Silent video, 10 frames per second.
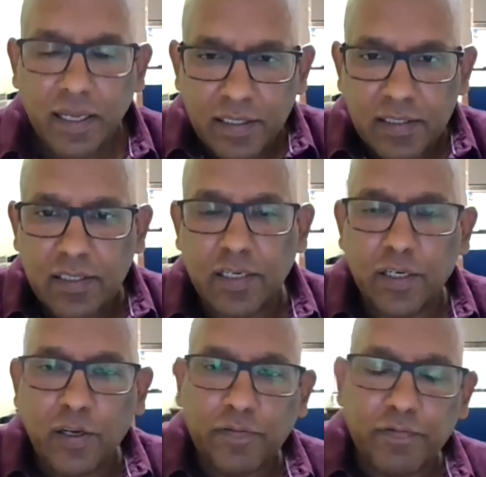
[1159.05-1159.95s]

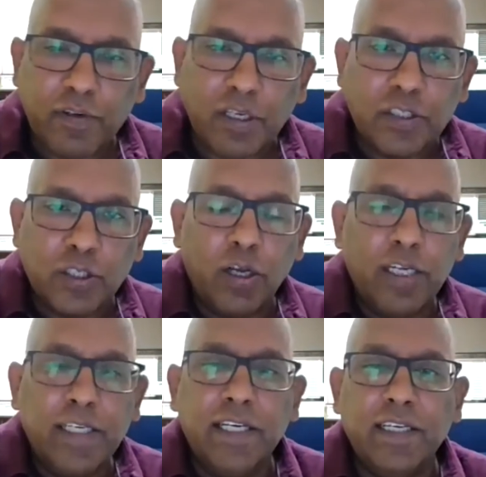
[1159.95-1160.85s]
Instead of
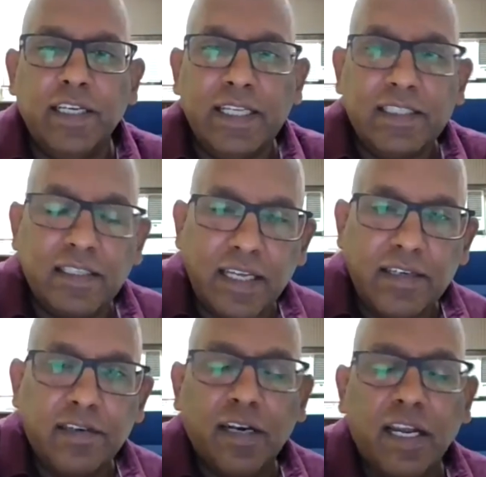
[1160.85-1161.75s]
consolidating and
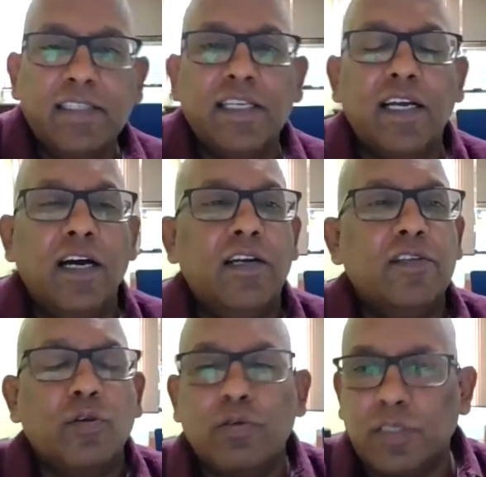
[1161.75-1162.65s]
centralizing our
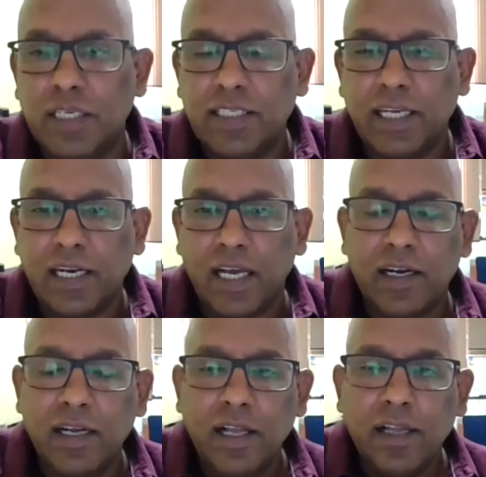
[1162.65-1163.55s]
resources and
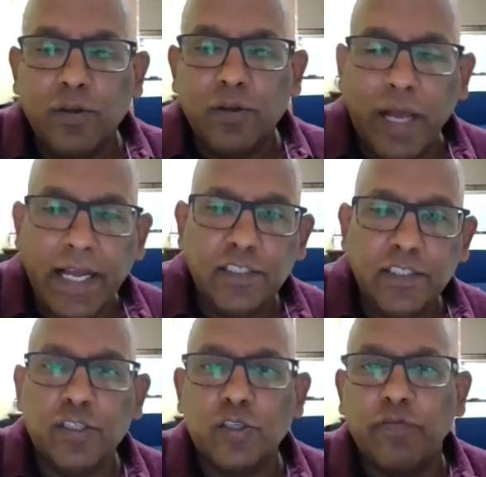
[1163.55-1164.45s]
our
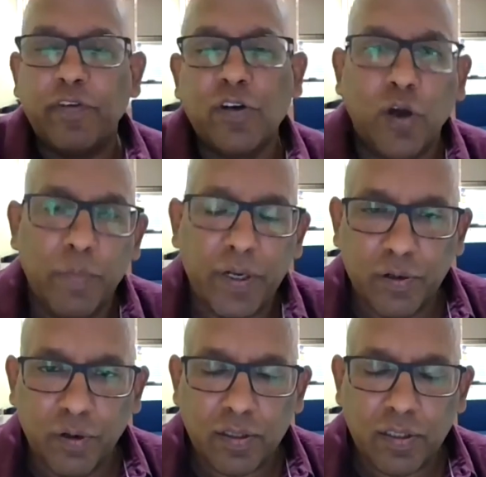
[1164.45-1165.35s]
engines of economic
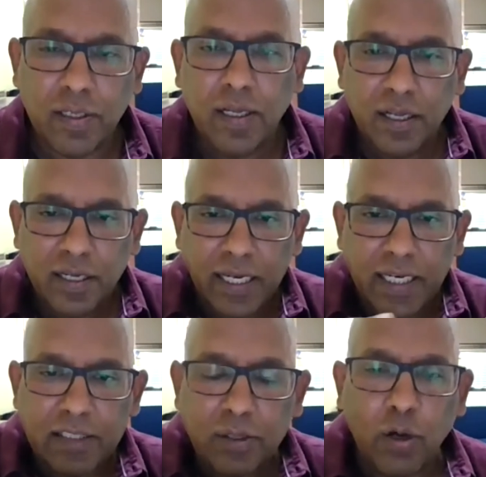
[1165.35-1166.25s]
growth, it
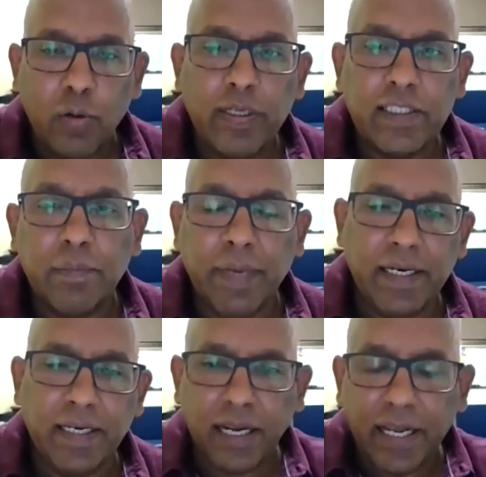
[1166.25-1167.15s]
is always a
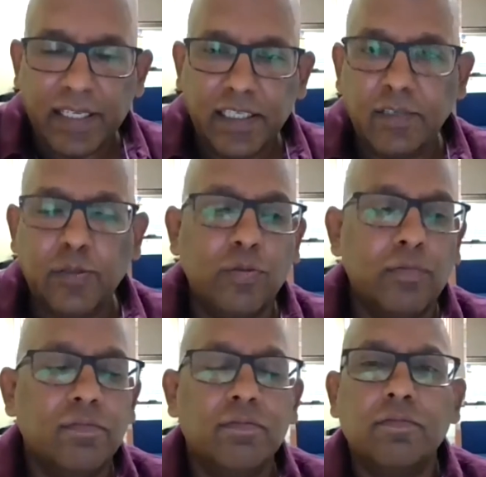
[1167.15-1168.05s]
better idea to
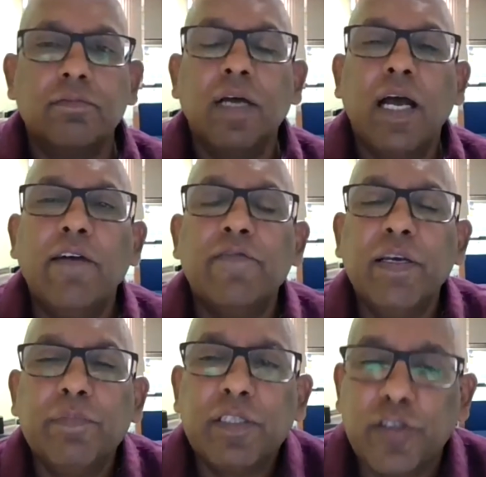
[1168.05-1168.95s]
have
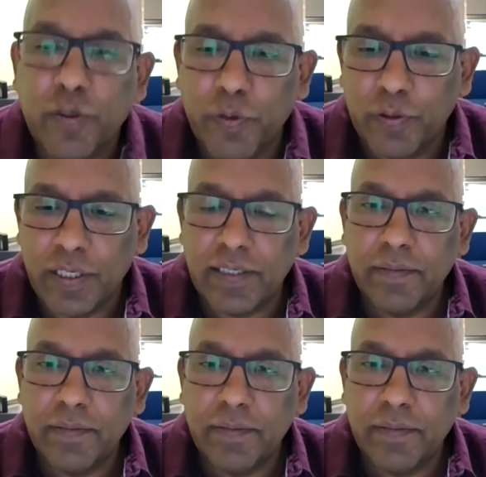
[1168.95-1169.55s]
them distributed.